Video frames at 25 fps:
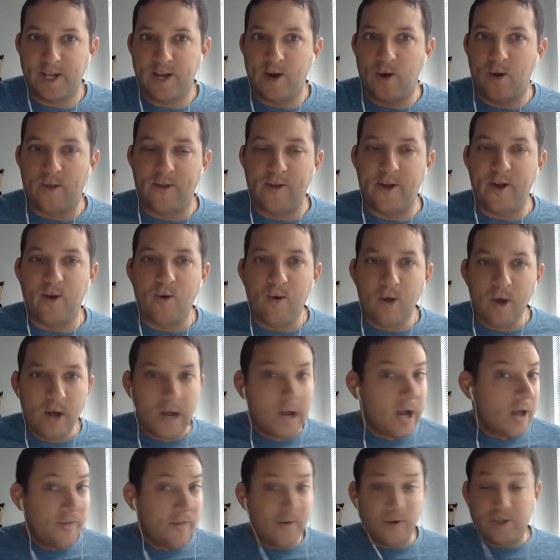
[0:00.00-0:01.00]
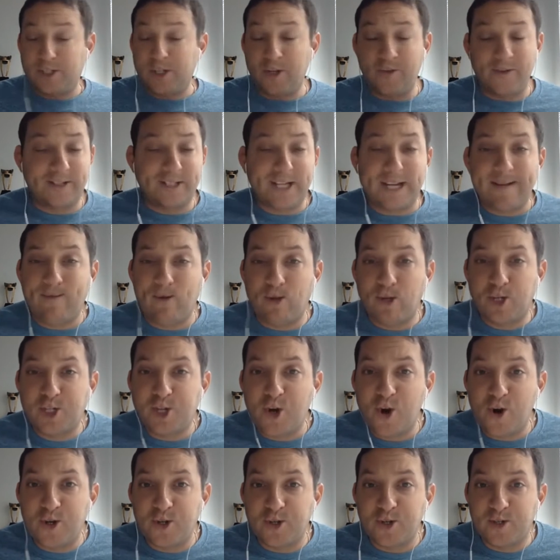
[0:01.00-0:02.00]
And although they're still a same of
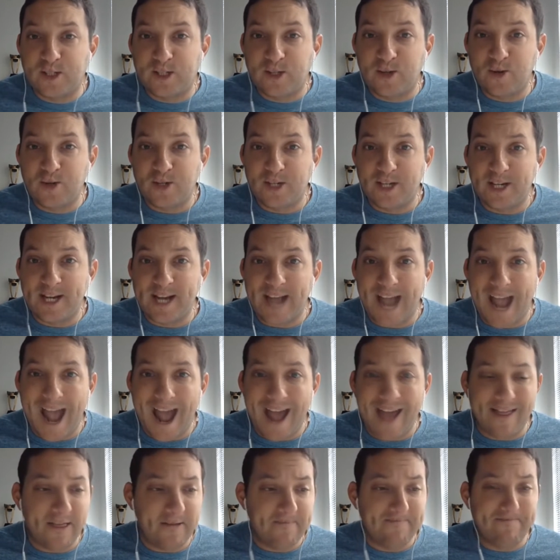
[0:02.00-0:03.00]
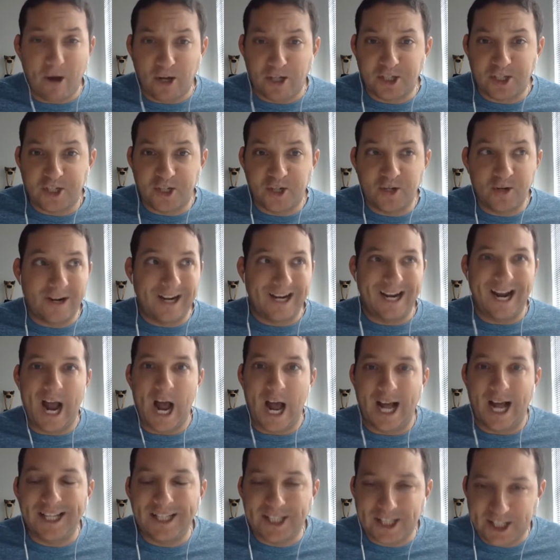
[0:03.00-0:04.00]
Chargers losing at the buzzer
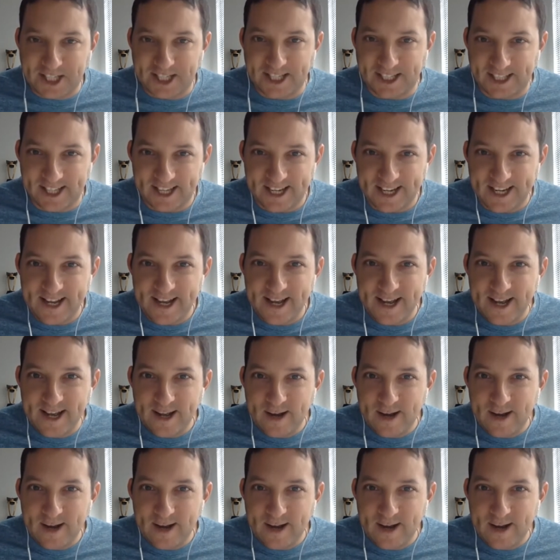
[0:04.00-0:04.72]
constantly,